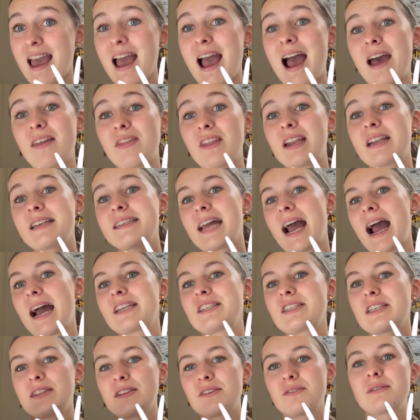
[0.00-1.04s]
and then
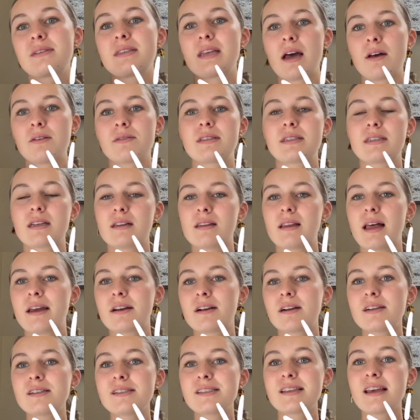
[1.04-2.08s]
attaching those sounds to
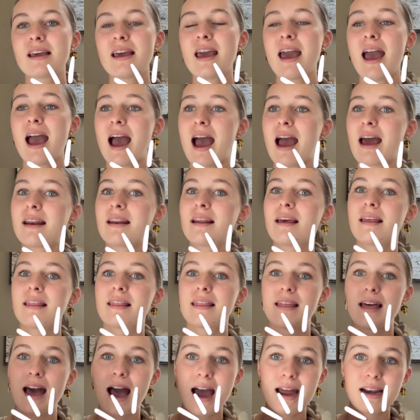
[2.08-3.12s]
letters. And
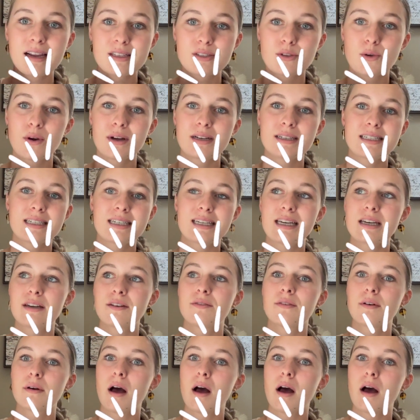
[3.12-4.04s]
that is going to give